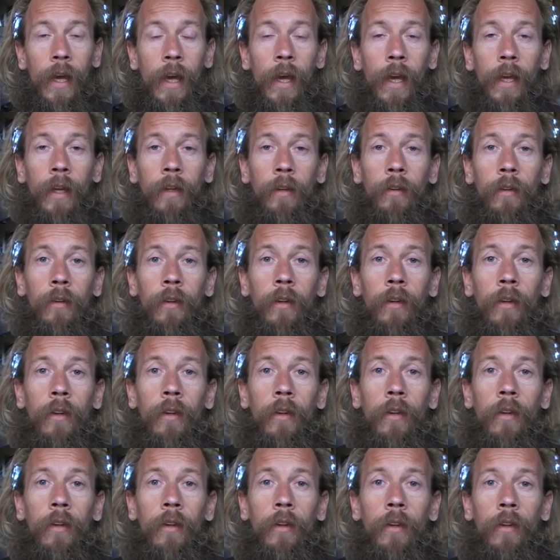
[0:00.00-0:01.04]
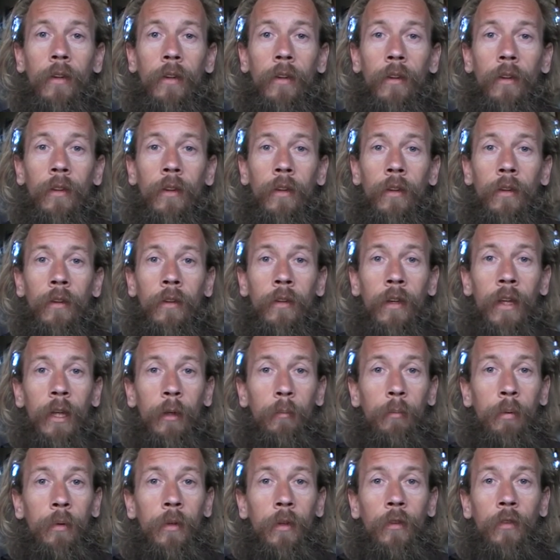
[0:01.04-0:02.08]
And the
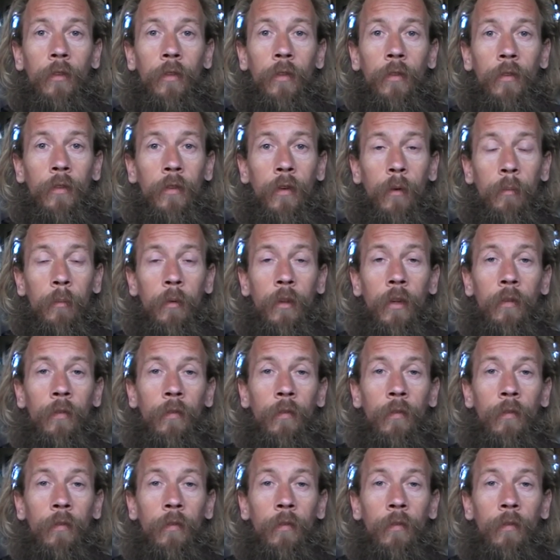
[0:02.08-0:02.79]
deepness of some of the